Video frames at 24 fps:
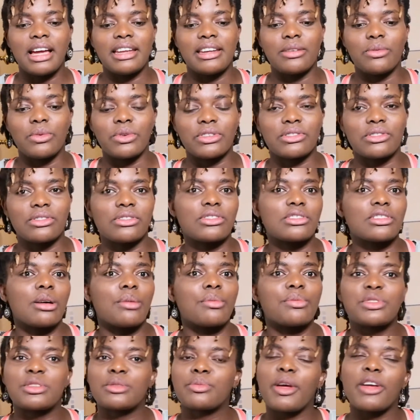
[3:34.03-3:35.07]
And it wasn't
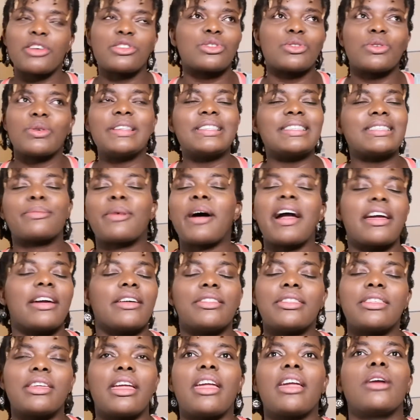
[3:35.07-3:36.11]
some special
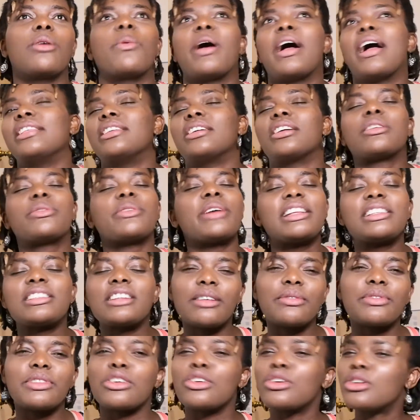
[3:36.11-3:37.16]
inspired thing where the creator
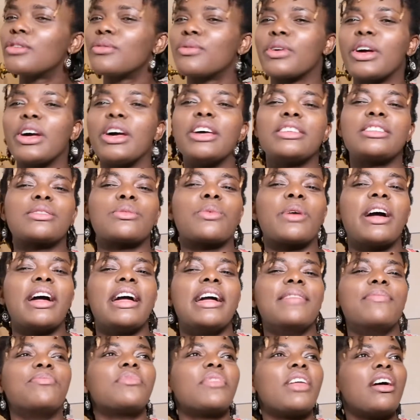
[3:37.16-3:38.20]
of the universe
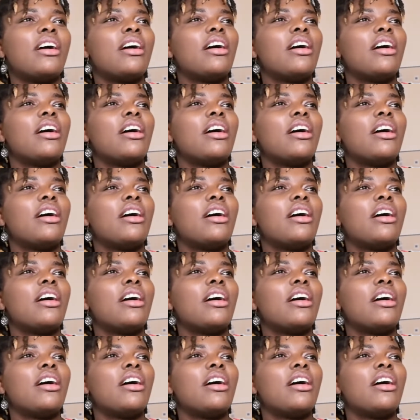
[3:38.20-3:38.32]
went,